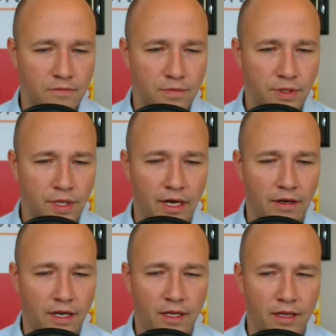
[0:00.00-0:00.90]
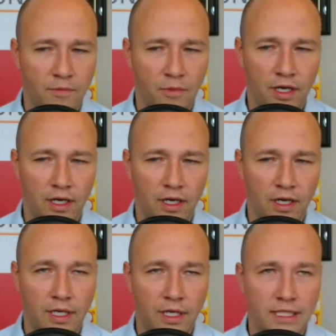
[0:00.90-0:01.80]
player in the
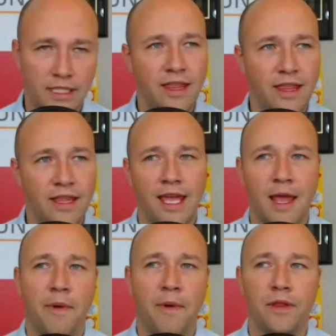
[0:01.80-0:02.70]
marketplace, everything they came out